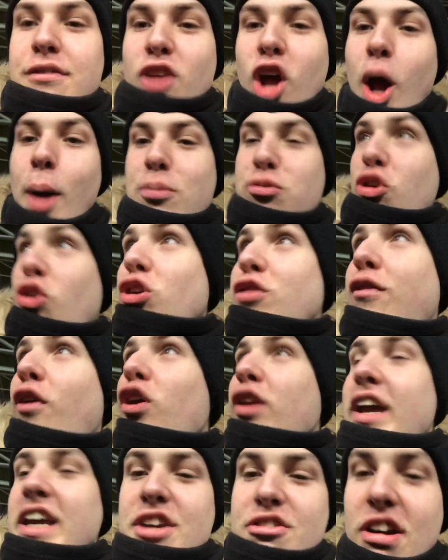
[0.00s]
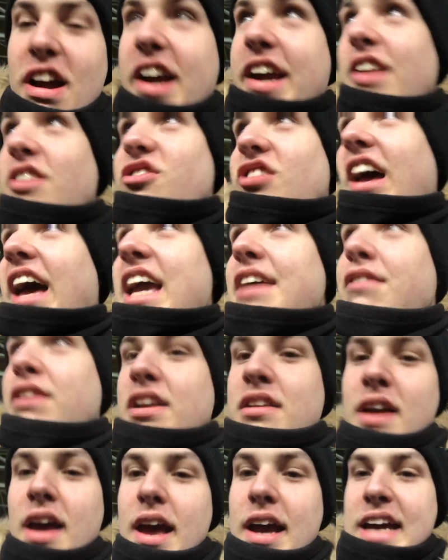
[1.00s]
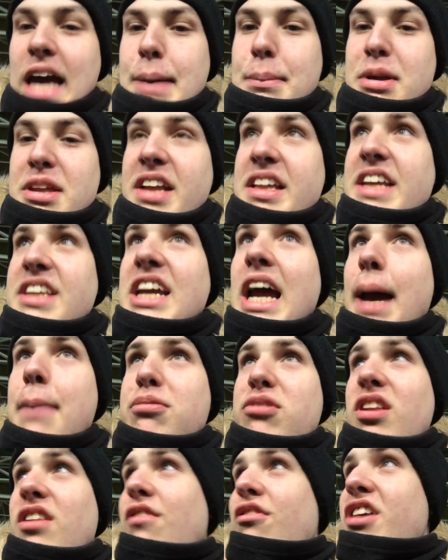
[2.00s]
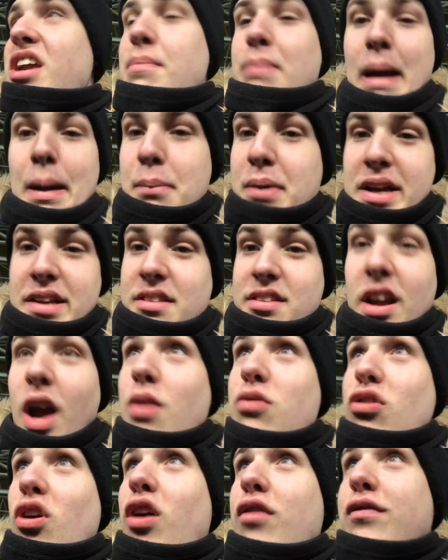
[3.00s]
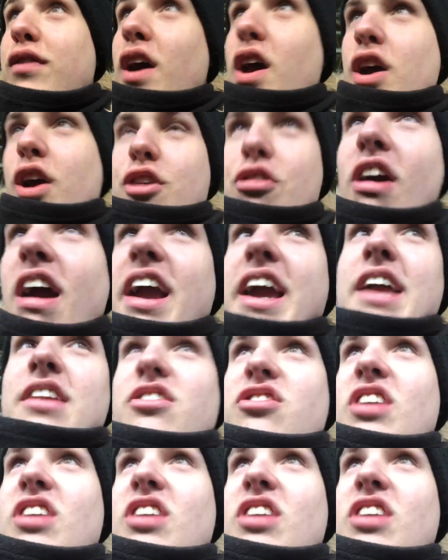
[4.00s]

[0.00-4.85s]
Armstrong for the cracking save, and then Gabby Dini taps in the rebound, but it goes off. Cracking